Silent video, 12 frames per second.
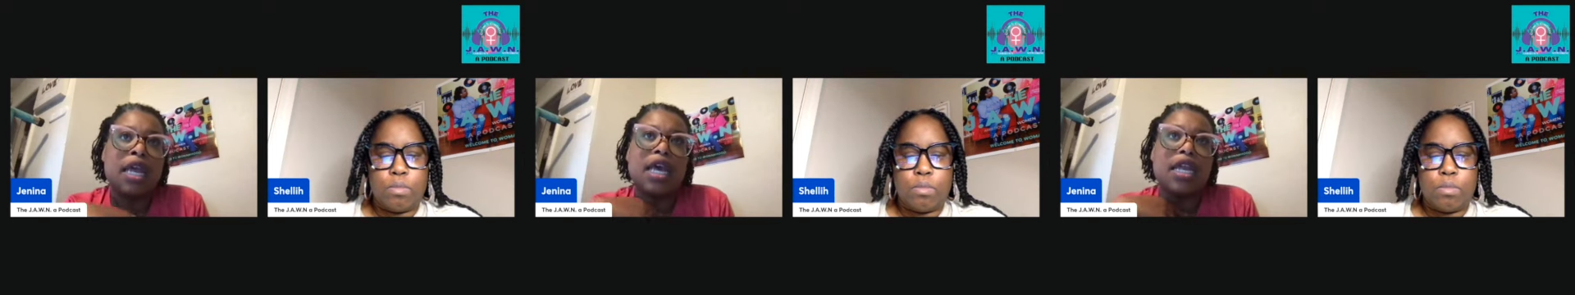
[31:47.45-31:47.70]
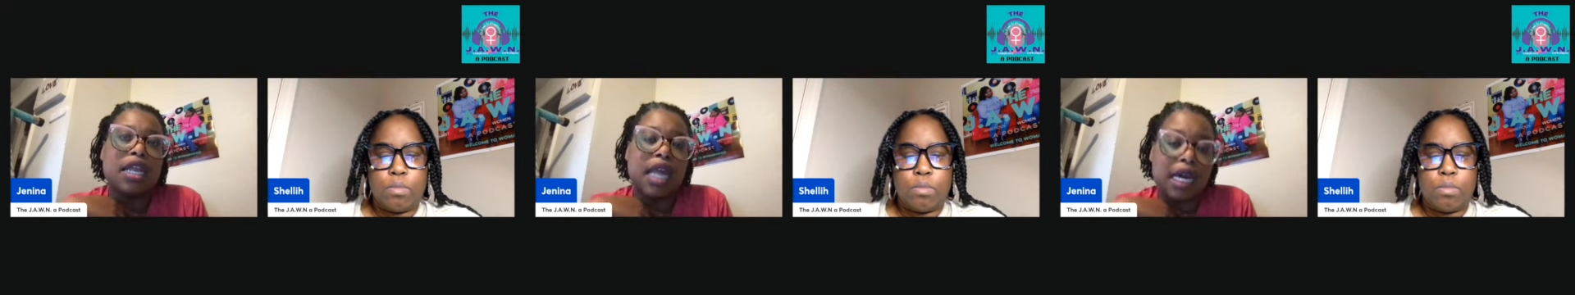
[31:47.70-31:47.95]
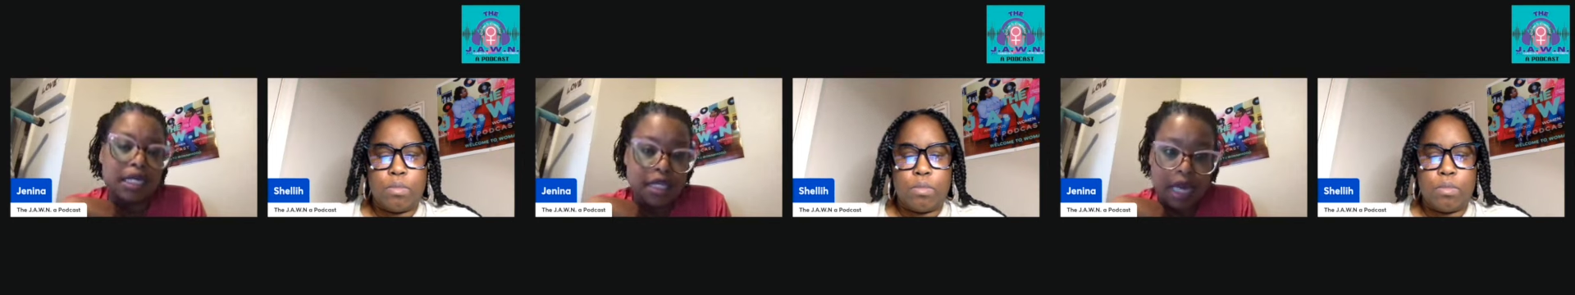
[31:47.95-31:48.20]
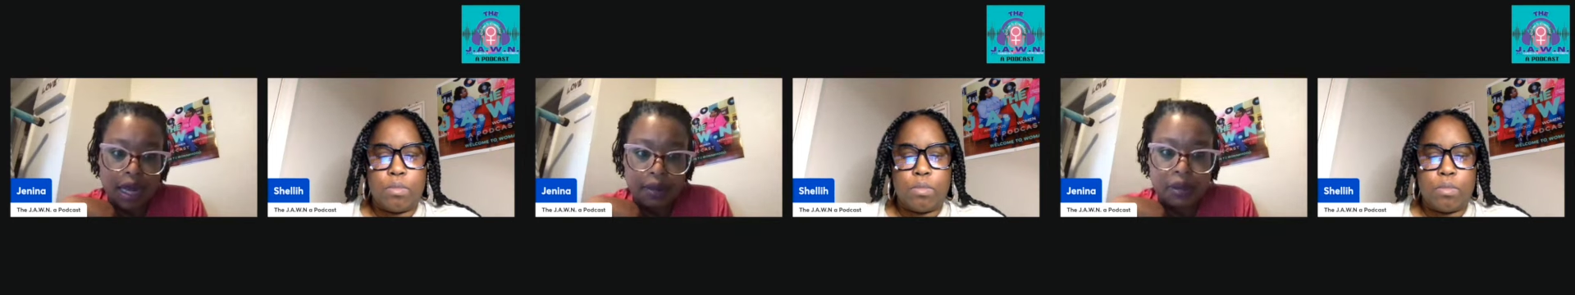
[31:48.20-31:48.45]
Speaker 1: And a lot of
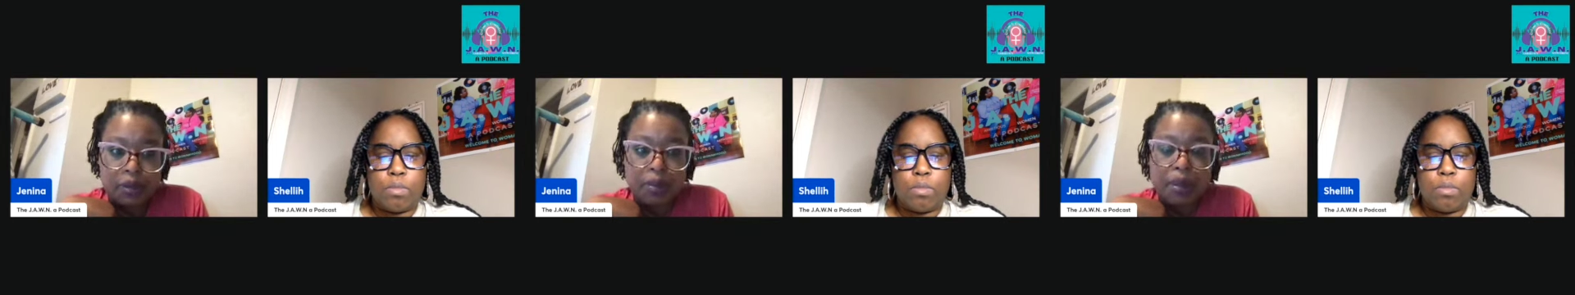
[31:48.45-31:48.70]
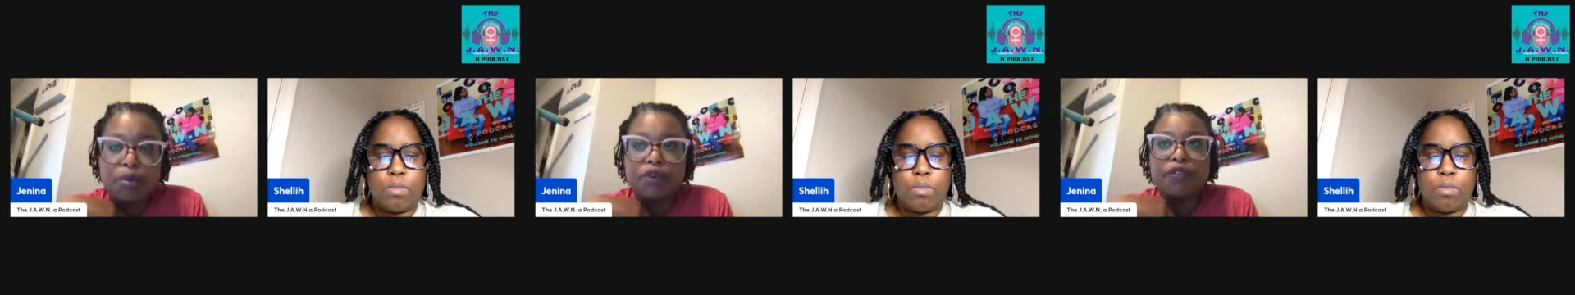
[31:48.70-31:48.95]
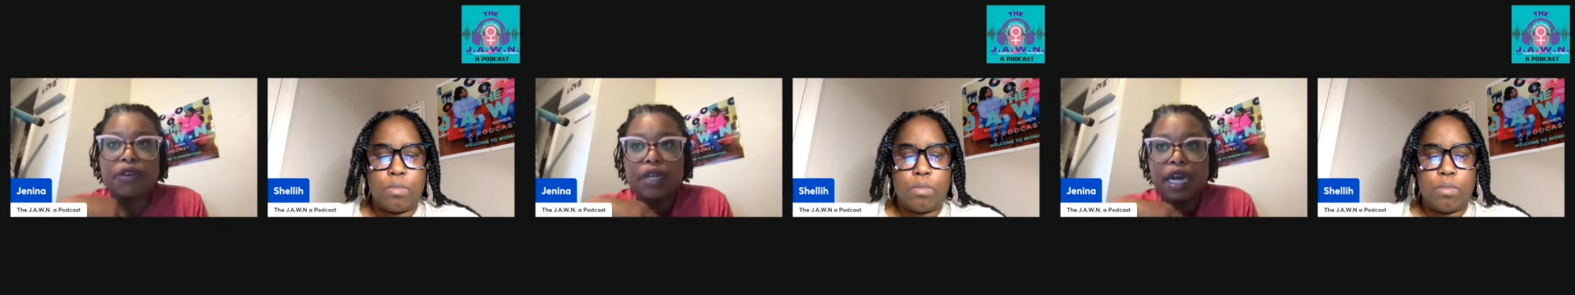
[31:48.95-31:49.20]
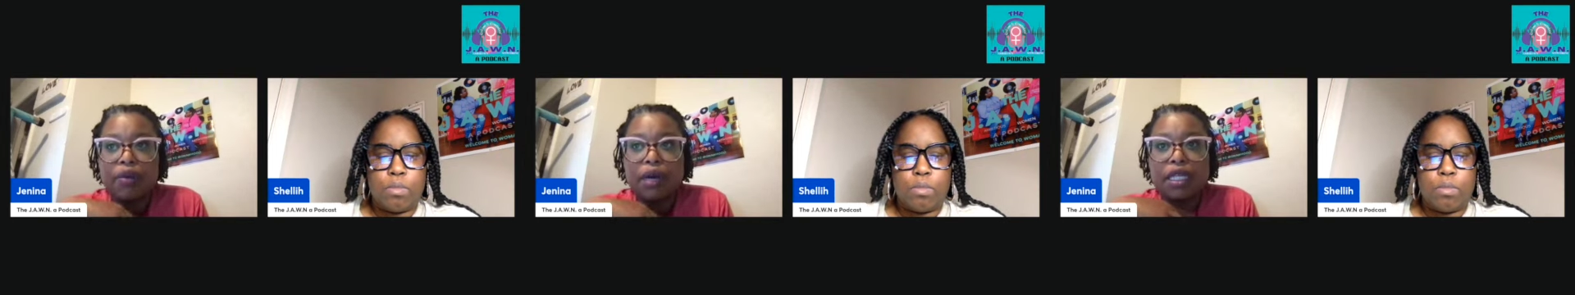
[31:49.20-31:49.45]
times when people feel
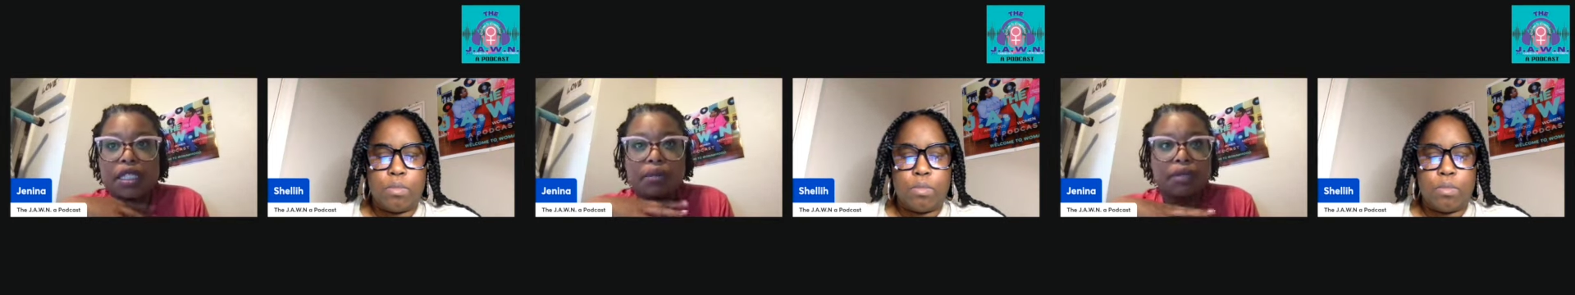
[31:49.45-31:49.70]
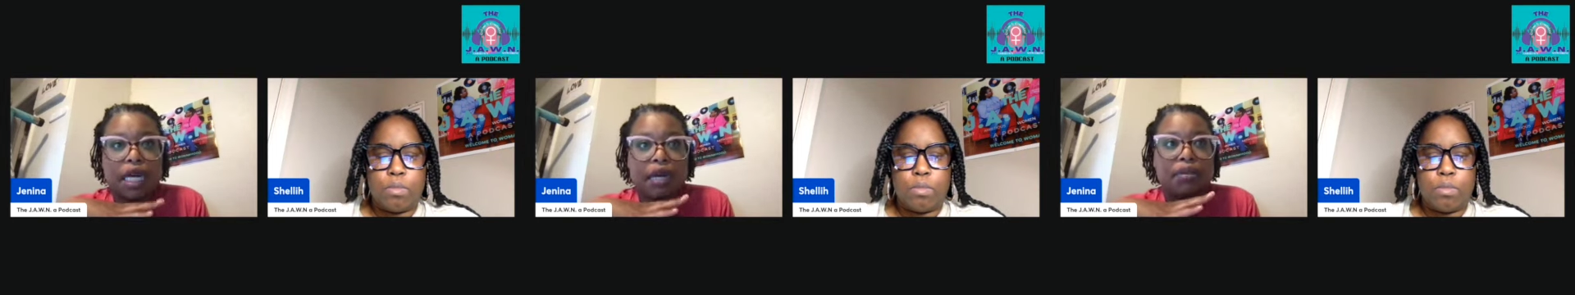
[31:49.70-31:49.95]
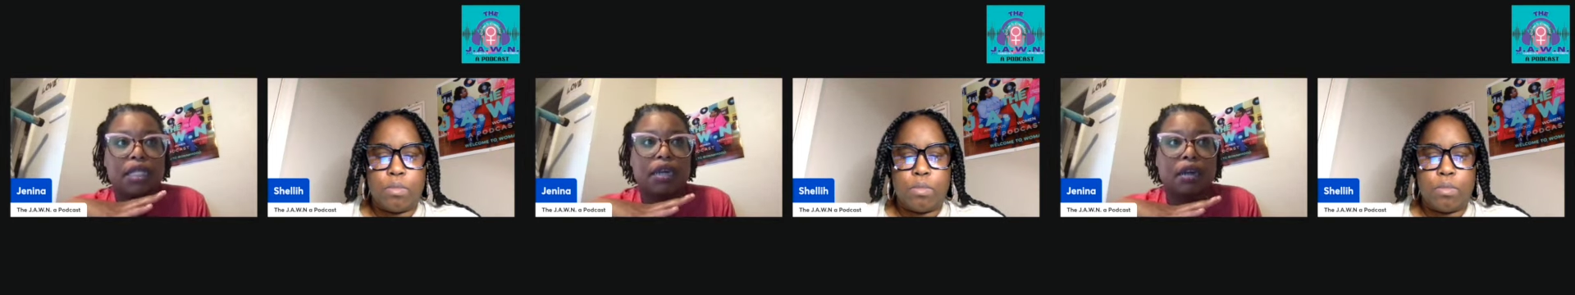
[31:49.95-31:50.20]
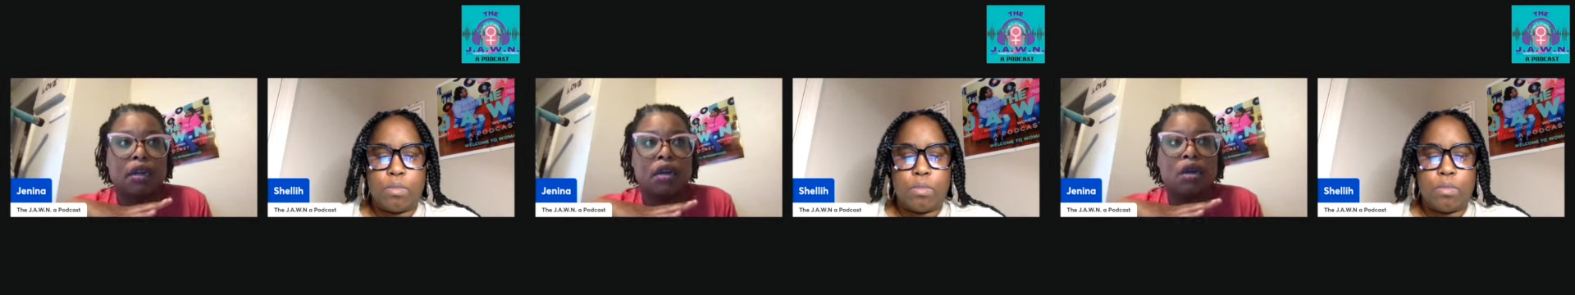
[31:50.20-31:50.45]
that way, sometimes
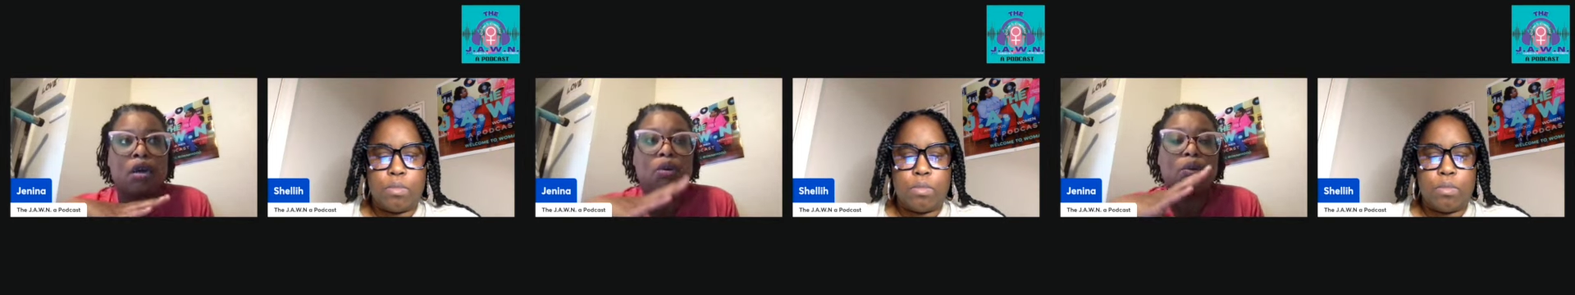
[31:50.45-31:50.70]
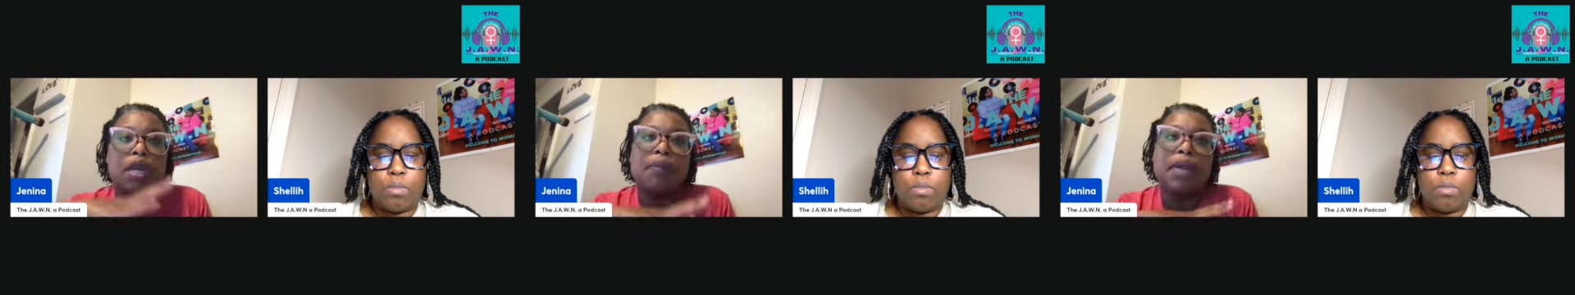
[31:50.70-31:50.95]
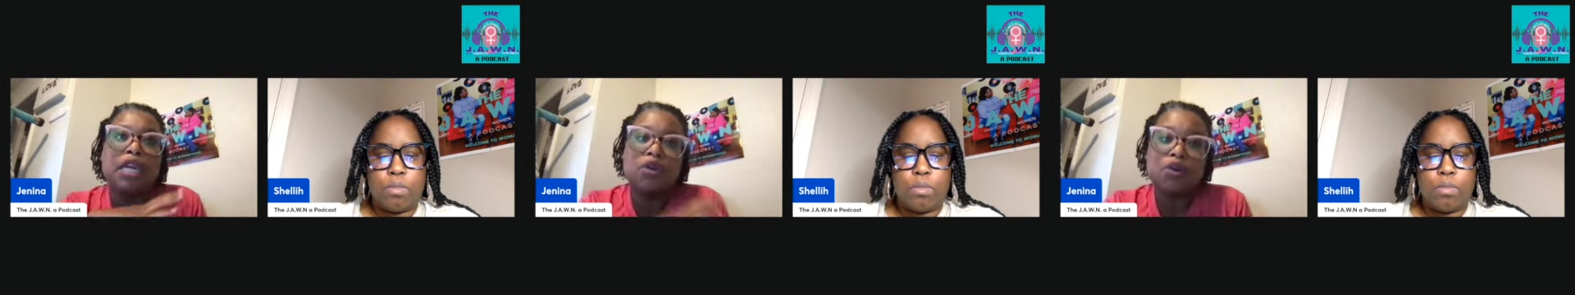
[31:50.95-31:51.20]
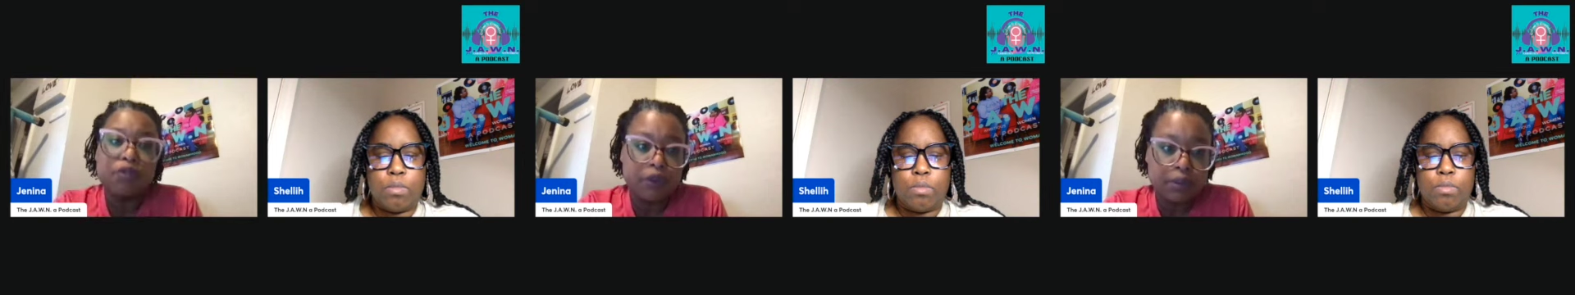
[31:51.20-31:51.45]
they want to make
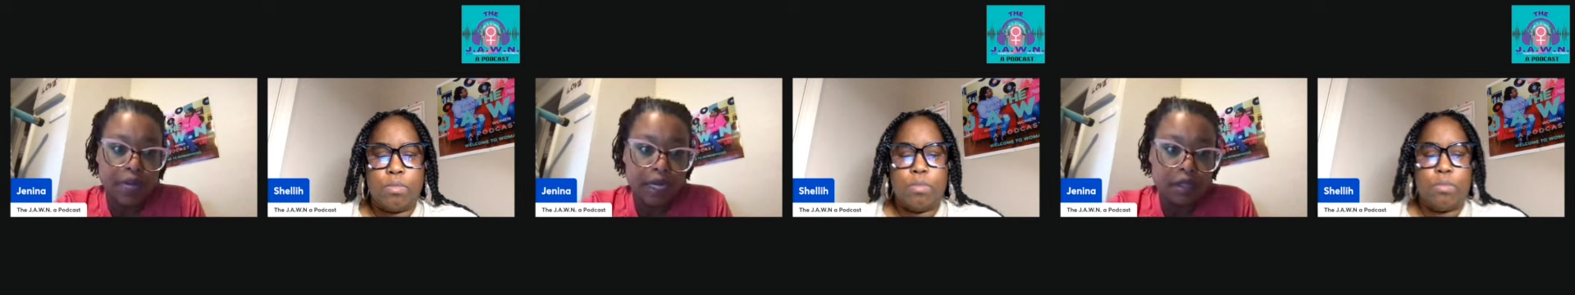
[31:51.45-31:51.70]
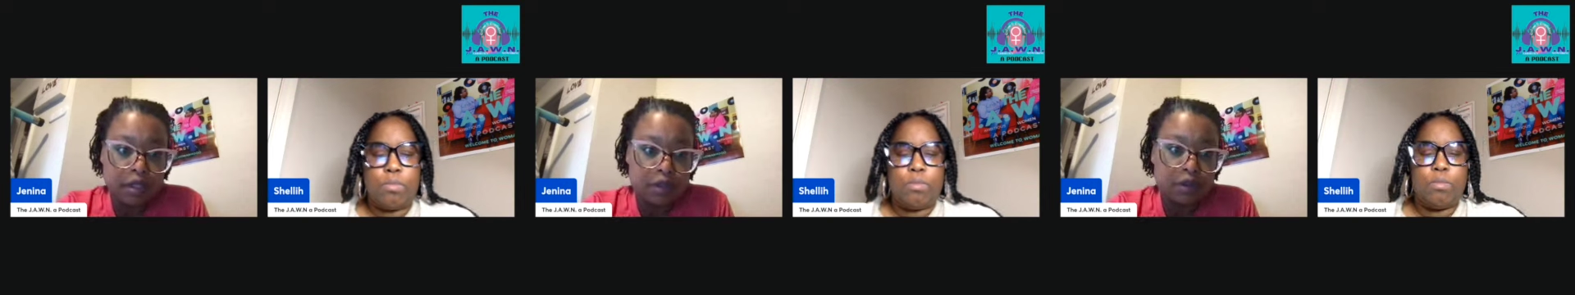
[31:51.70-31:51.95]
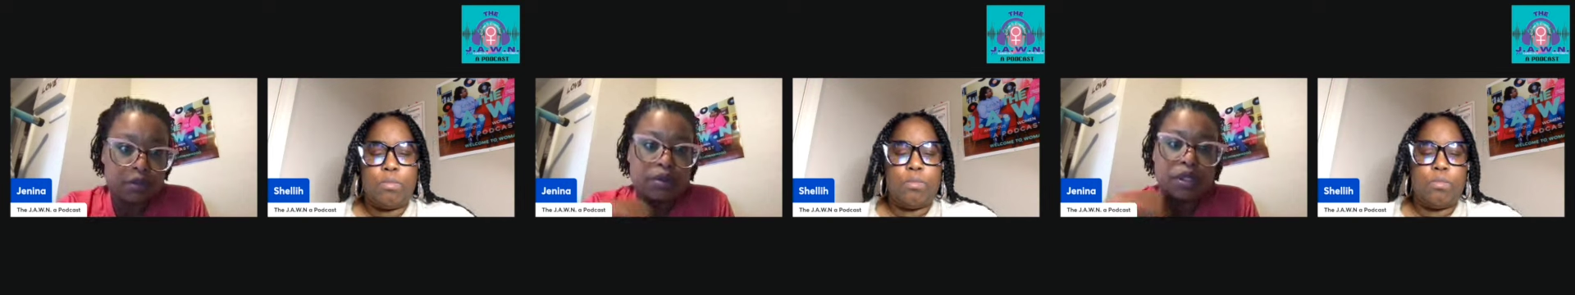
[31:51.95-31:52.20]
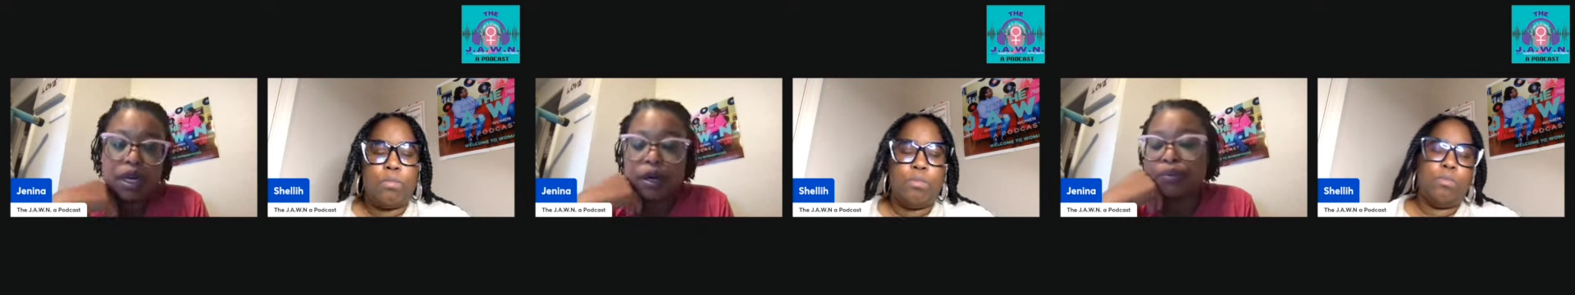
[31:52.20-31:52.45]
you feel bad too.
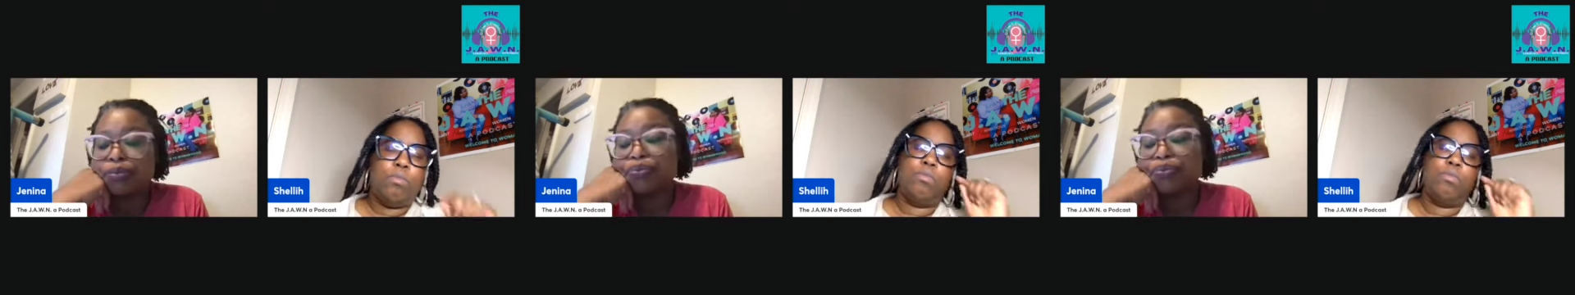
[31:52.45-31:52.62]
So